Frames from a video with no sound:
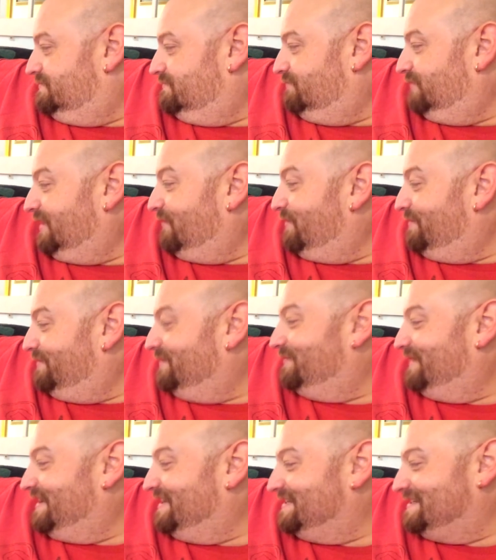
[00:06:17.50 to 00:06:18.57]
blow up the
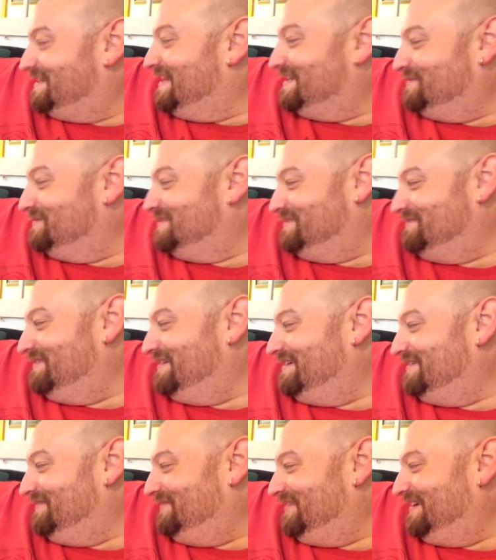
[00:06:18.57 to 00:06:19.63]
beds? That's what you want to
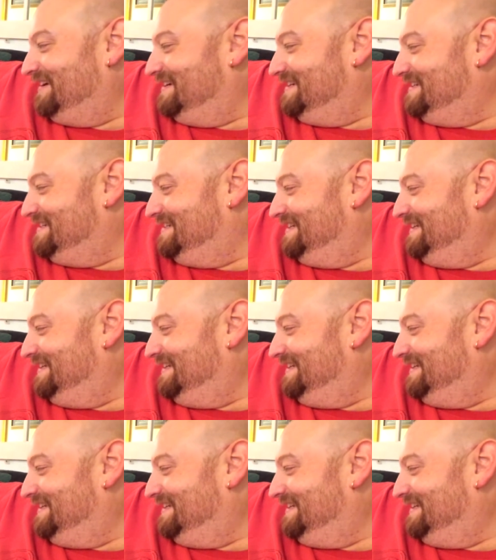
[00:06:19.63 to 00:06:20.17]
do first?